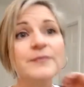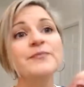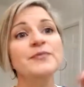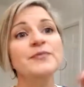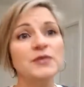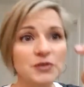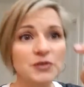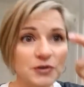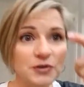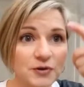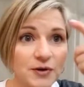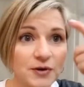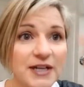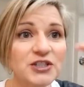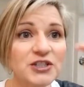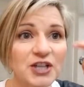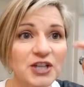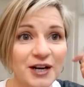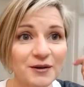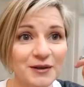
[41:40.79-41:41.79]
do your
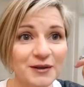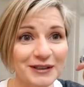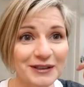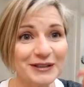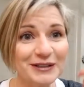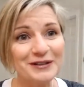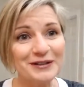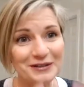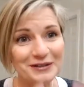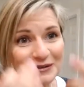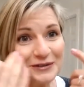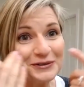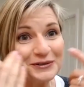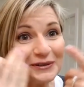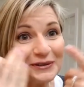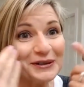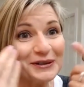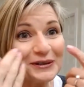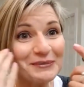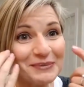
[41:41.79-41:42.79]
eyeshadow a little darker, do a
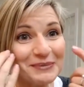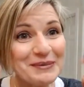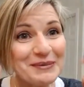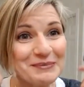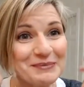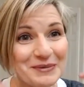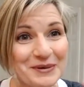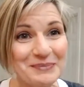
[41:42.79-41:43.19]
little bit more